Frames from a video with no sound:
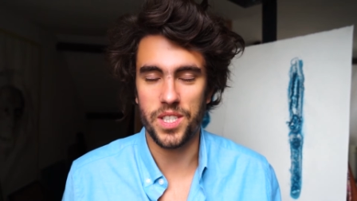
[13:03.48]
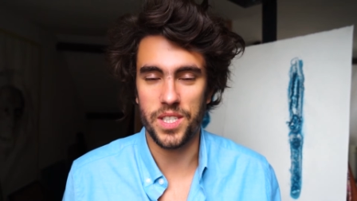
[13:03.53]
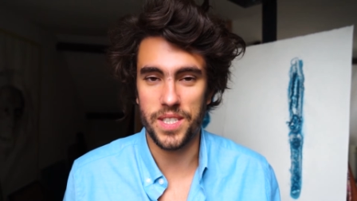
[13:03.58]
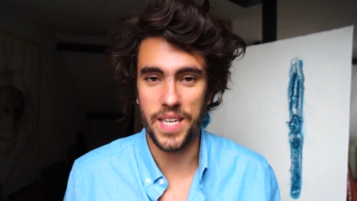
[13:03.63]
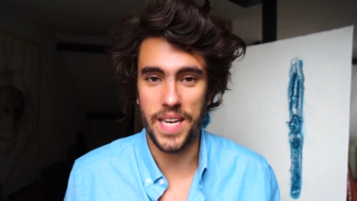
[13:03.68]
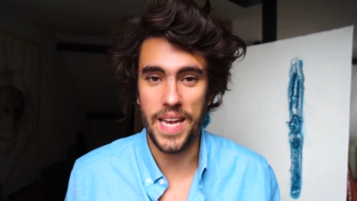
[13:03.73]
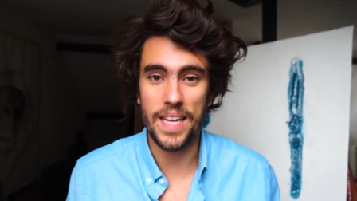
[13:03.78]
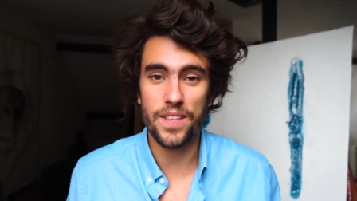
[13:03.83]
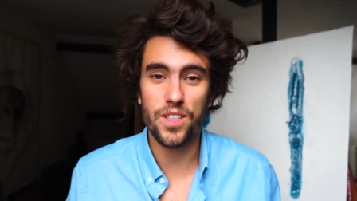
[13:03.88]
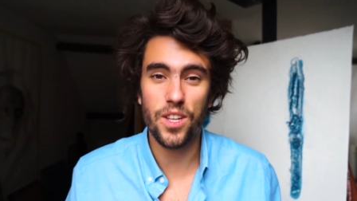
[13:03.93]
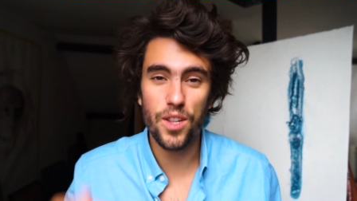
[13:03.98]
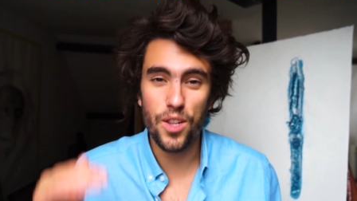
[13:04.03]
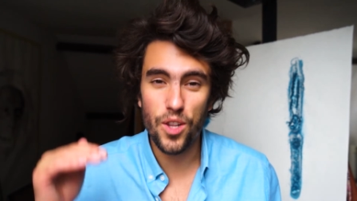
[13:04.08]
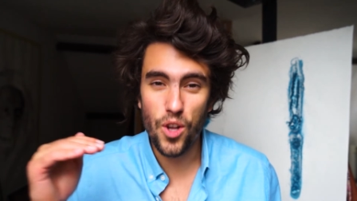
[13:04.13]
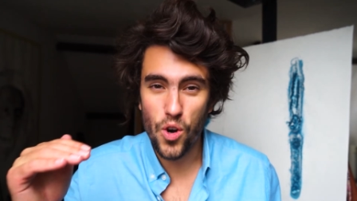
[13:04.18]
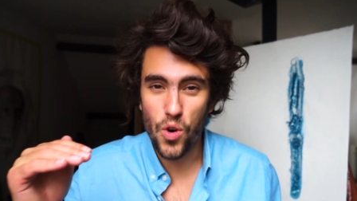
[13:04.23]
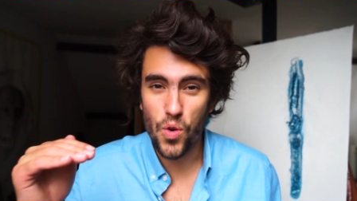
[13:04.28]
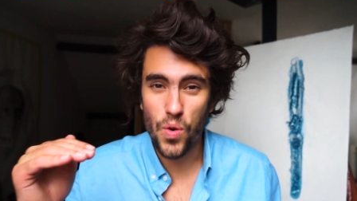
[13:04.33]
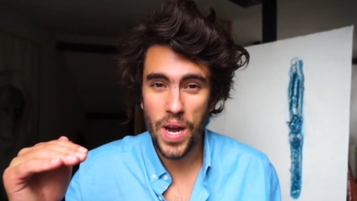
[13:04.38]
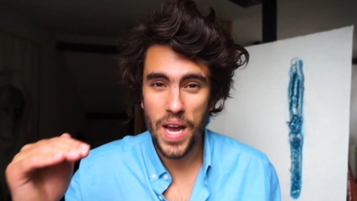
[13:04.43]
a day at the
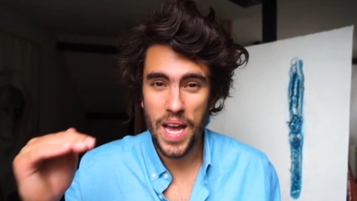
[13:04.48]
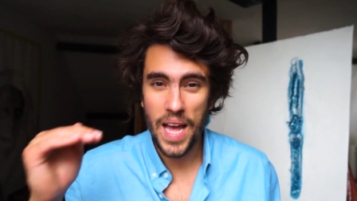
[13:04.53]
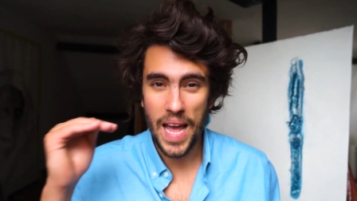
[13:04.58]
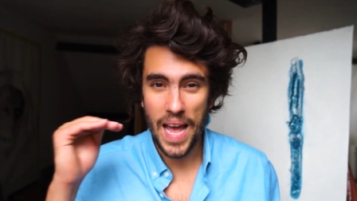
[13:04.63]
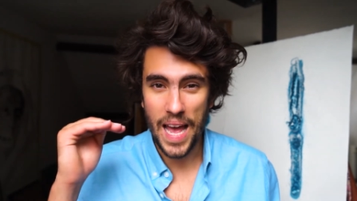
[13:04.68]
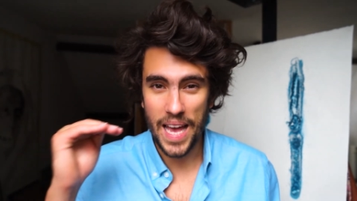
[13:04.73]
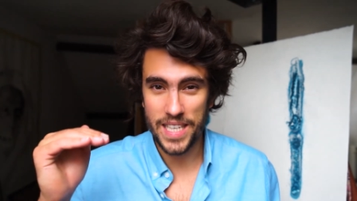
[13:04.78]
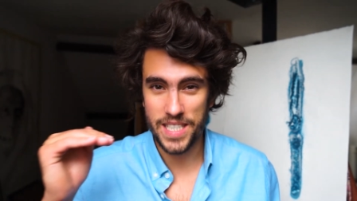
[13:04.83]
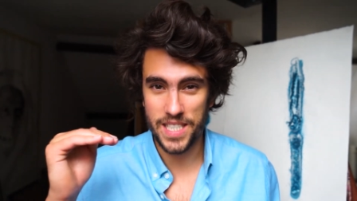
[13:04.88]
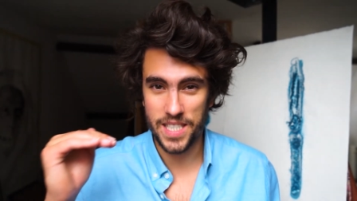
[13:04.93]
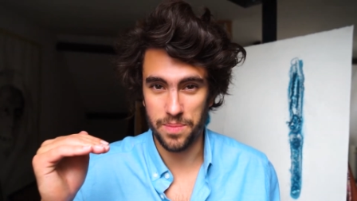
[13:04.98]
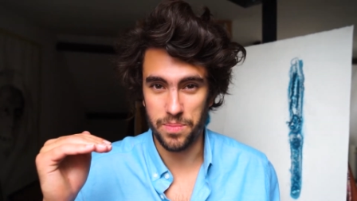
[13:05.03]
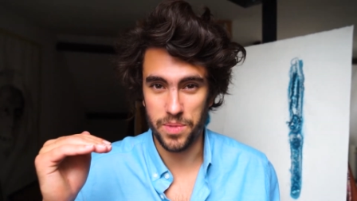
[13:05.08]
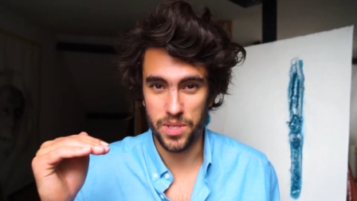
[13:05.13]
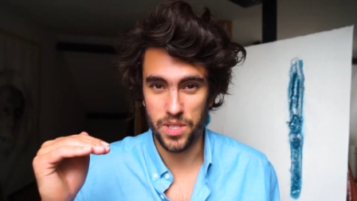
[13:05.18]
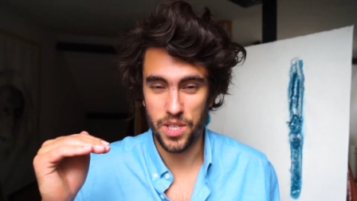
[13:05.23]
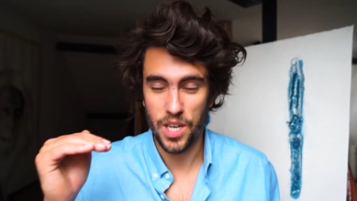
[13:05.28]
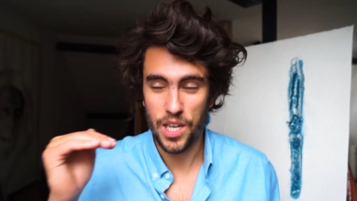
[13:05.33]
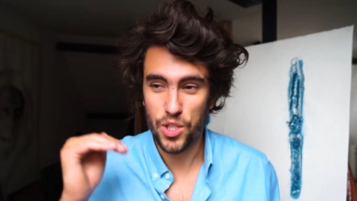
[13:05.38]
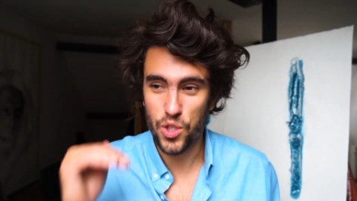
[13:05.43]
low
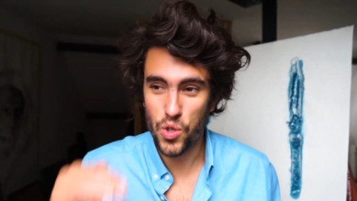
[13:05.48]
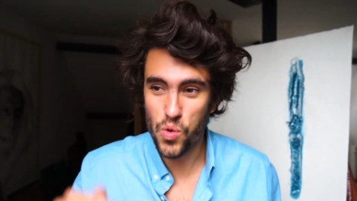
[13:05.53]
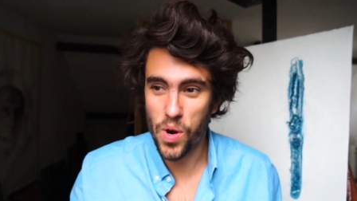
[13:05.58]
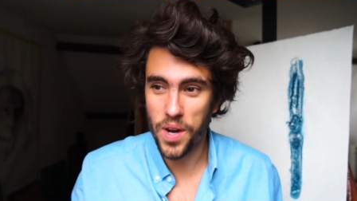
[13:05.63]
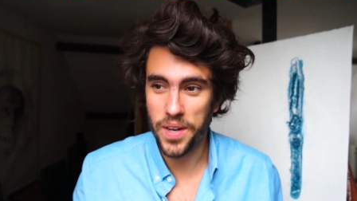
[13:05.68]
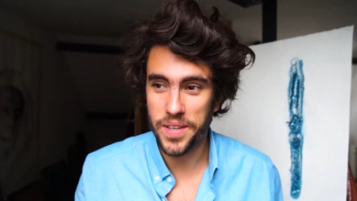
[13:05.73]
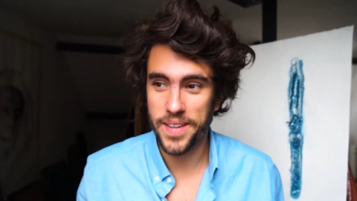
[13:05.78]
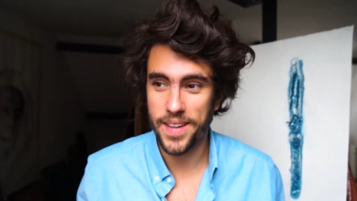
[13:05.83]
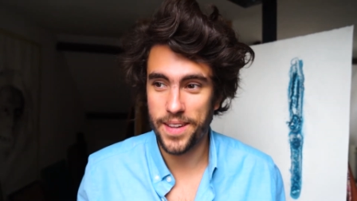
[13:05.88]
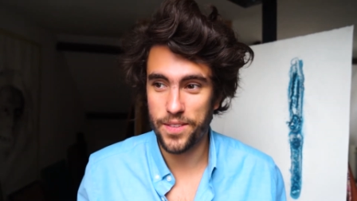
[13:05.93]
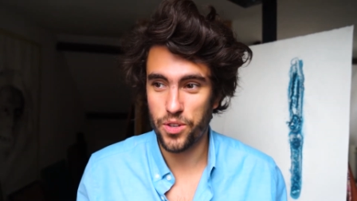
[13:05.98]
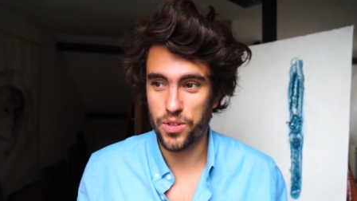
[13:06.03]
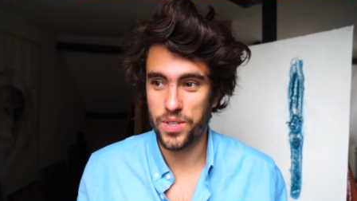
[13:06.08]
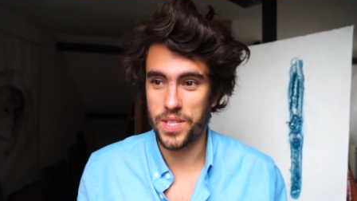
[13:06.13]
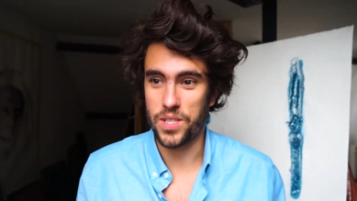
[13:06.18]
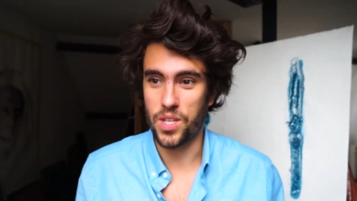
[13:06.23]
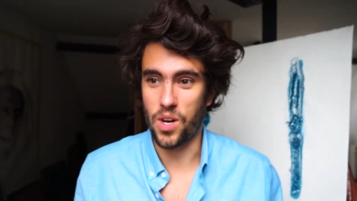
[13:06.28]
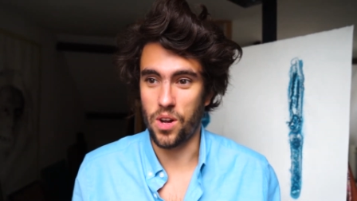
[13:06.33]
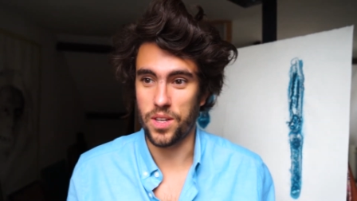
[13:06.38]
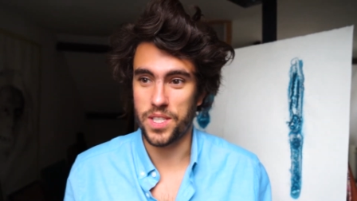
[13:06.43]
estimate.
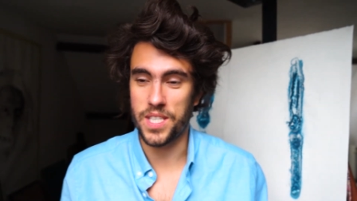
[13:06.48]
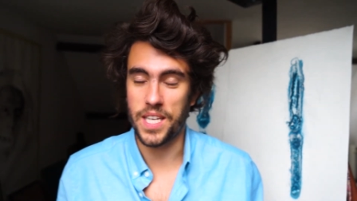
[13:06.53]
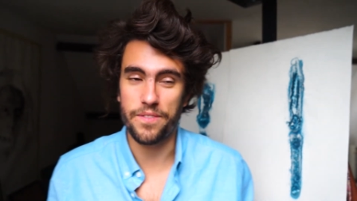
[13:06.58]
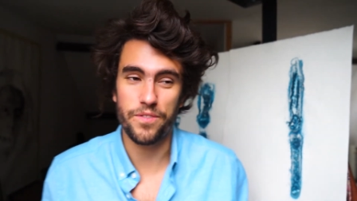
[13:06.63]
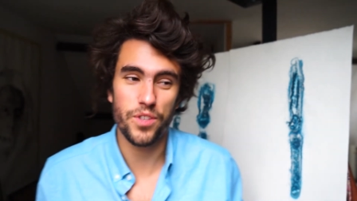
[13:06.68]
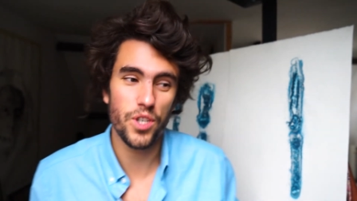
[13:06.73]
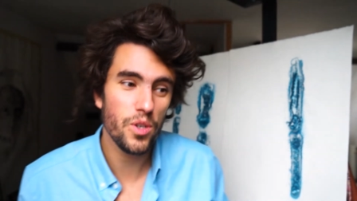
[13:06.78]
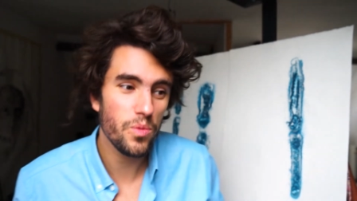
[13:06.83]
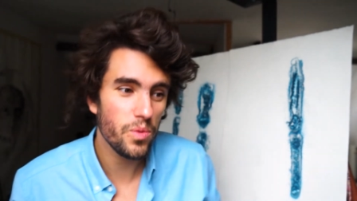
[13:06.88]
$230. If